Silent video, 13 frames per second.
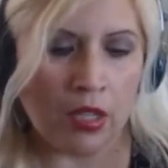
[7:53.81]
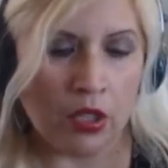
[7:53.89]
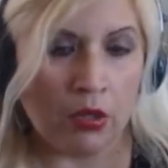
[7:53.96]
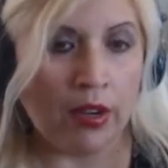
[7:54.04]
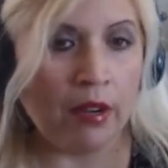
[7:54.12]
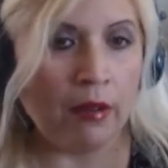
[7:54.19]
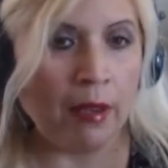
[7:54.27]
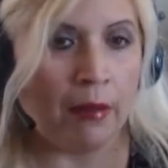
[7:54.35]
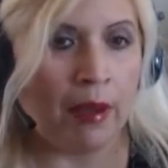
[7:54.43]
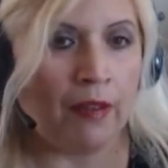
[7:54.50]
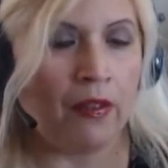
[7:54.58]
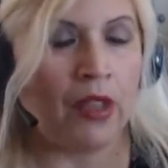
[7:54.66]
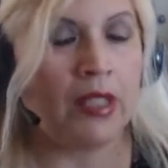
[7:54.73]
So anyway,
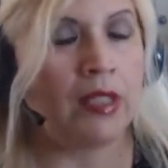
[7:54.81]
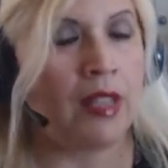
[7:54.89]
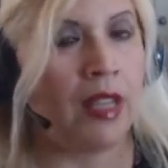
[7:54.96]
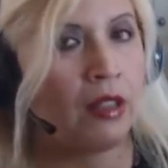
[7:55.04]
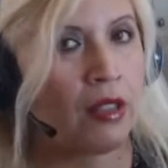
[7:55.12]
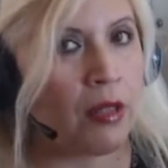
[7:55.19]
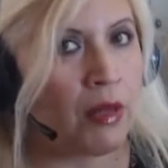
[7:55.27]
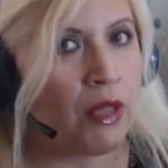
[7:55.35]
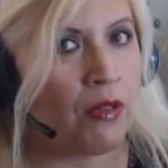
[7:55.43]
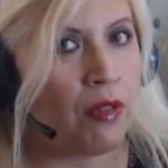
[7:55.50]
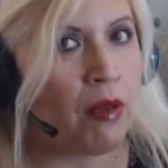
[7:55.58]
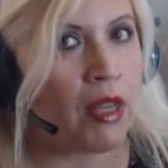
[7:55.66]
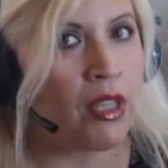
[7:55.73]
my friends, thank you so
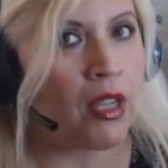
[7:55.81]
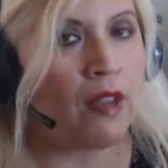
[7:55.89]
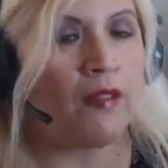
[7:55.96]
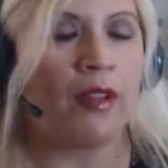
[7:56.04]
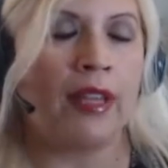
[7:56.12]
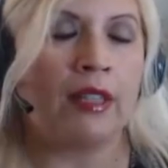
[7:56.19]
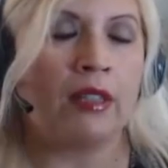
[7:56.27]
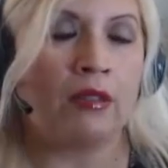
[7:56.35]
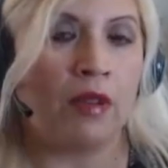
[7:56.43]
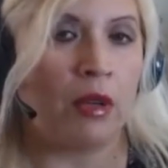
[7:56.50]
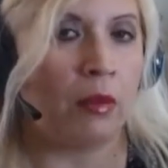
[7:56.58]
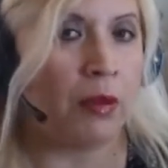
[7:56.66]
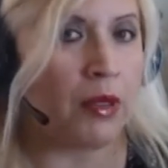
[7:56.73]
much for watching. If you like this
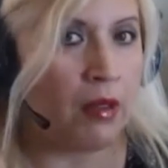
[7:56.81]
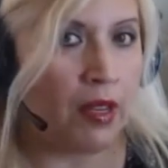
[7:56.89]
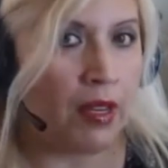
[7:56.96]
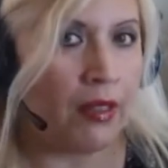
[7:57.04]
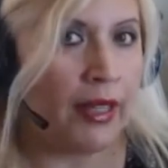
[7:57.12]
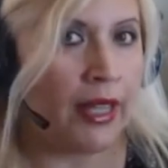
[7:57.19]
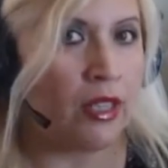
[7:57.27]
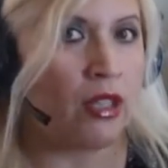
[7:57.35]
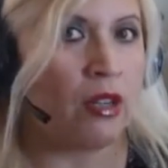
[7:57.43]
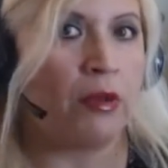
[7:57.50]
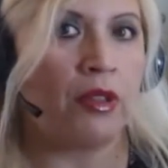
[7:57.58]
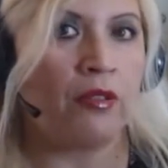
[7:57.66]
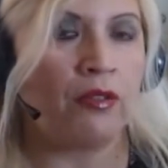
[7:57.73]
video, please go ahead and like,
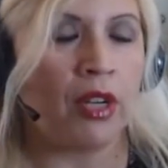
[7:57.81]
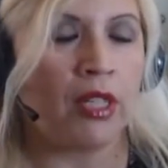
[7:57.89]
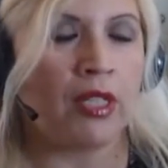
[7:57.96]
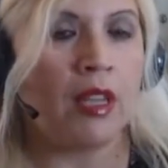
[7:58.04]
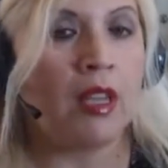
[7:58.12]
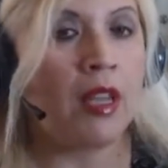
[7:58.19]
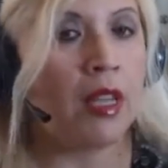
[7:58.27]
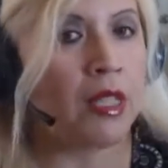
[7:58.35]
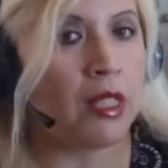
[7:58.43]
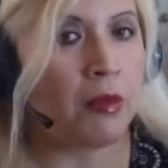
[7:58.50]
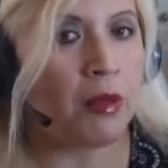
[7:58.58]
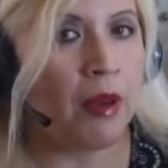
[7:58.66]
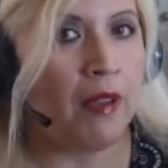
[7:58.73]
share with your friends.
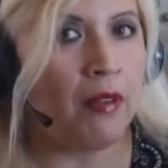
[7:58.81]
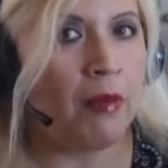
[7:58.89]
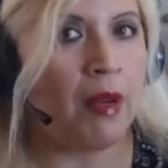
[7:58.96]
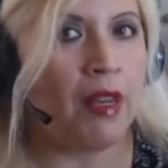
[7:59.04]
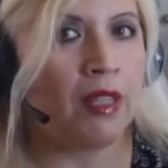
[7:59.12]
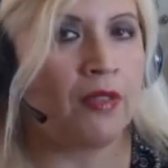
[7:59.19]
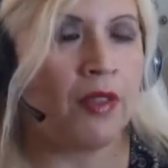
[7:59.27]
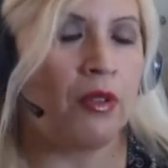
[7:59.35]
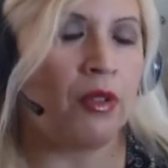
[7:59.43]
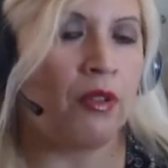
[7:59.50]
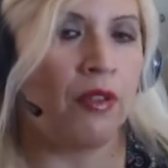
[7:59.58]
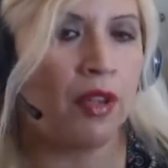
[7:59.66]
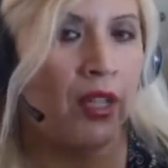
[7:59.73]
Subscribe for my next video.
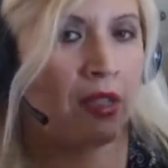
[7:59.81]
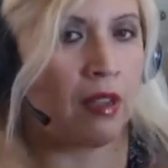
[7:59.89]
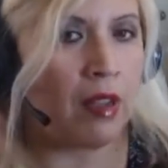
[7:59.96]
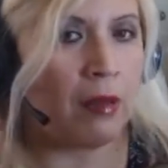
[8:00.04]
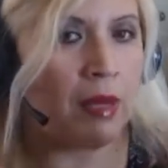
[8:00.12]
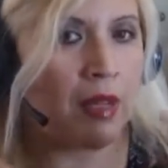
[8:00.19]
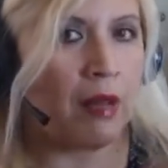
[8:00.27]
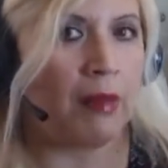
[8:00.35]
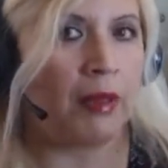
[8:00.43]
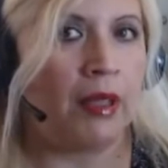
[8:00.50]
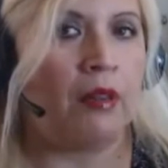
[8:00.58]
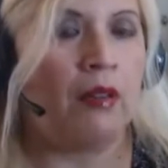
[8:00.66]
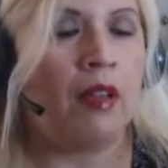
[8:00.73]
Don't forget to comment
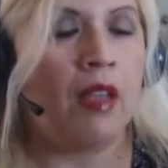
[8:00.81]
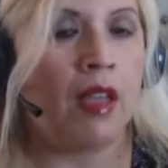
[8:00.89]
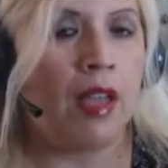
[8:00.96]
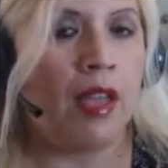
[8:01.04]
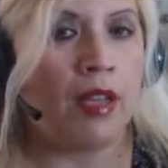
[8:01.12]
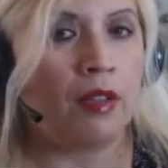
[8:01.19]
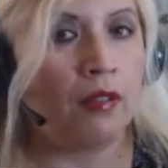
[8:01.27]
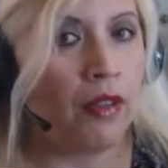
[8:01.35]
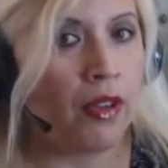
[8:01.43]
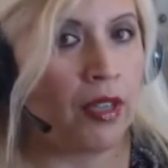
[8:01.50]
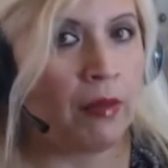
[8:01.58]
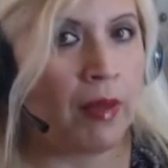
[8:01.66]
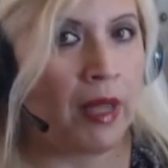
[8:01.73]
below, and don't
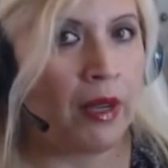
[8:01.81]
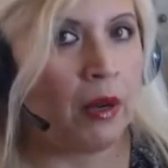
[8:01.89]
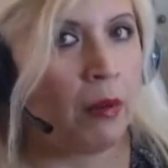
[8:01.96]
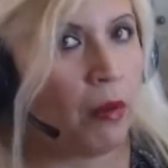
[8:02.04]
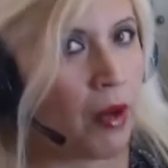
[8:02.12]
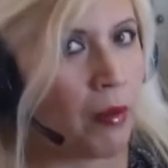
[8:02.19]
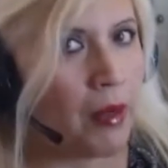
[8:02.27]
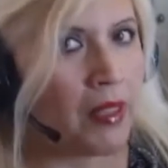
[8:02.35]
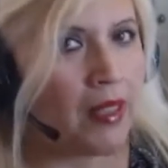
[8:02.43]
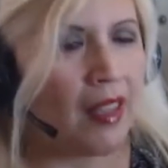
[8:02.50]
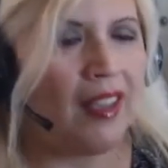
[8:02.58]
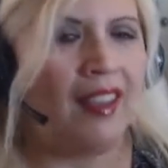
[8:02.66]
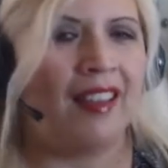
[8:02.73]
forget to make your appointment.